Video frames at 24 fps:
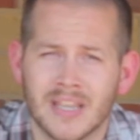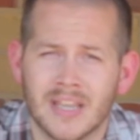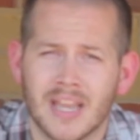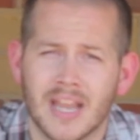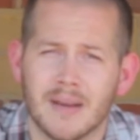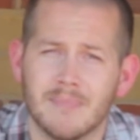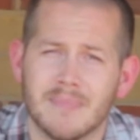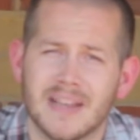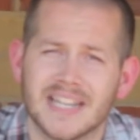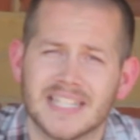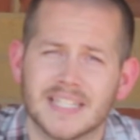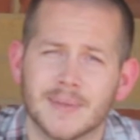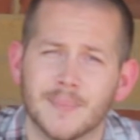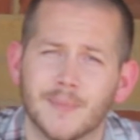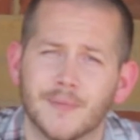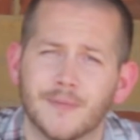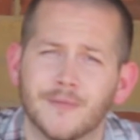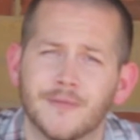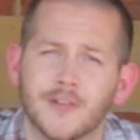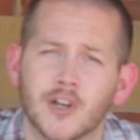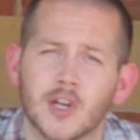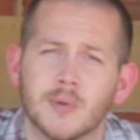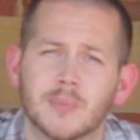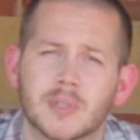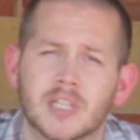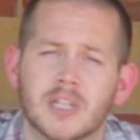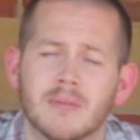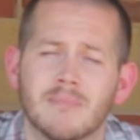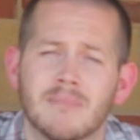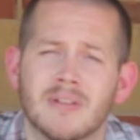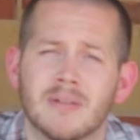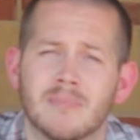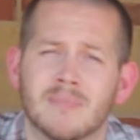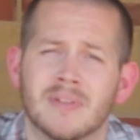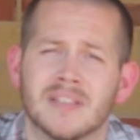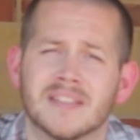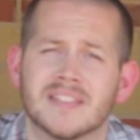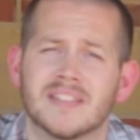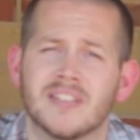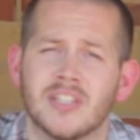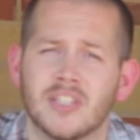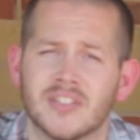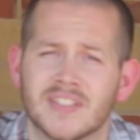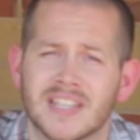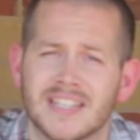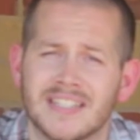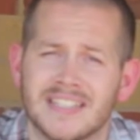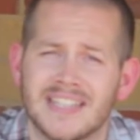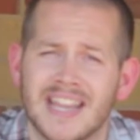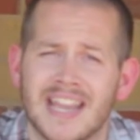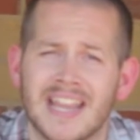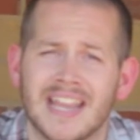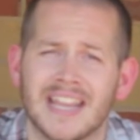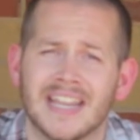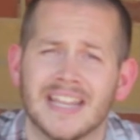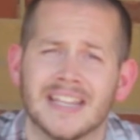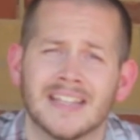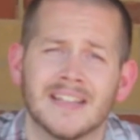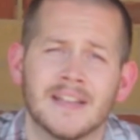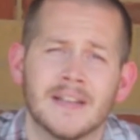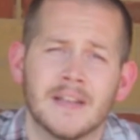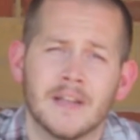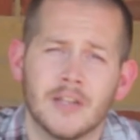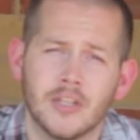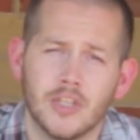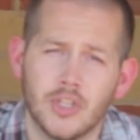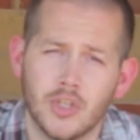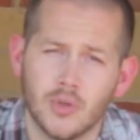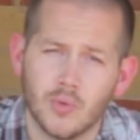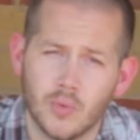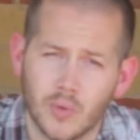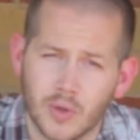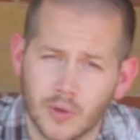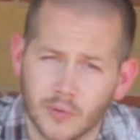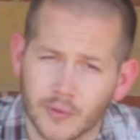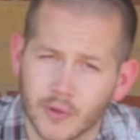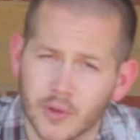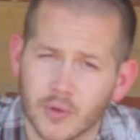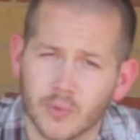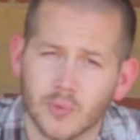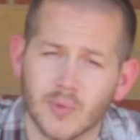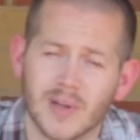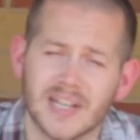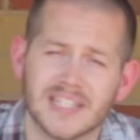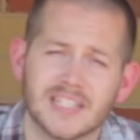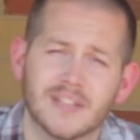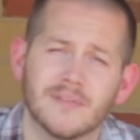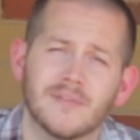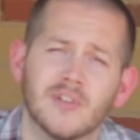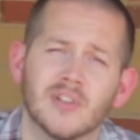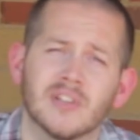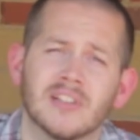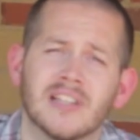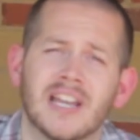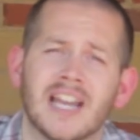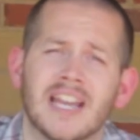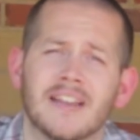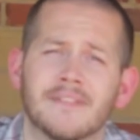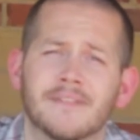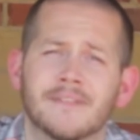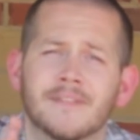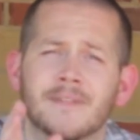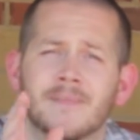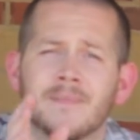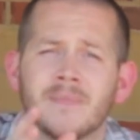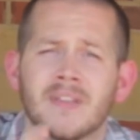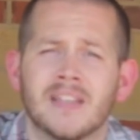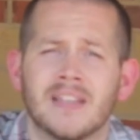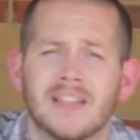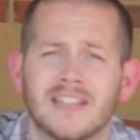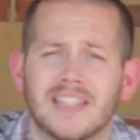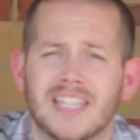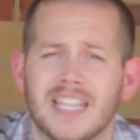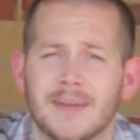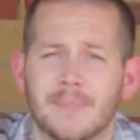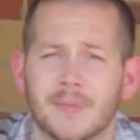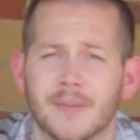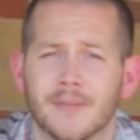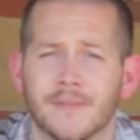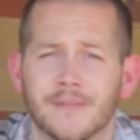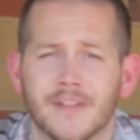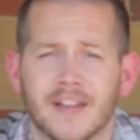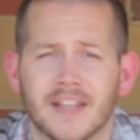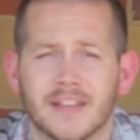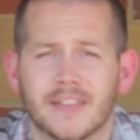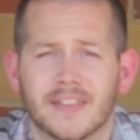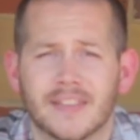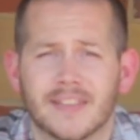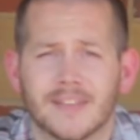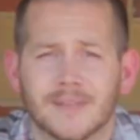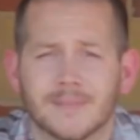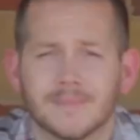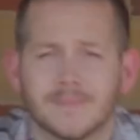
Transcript: and make some firm commitments that today you will, for the rest of your life, keep the faith.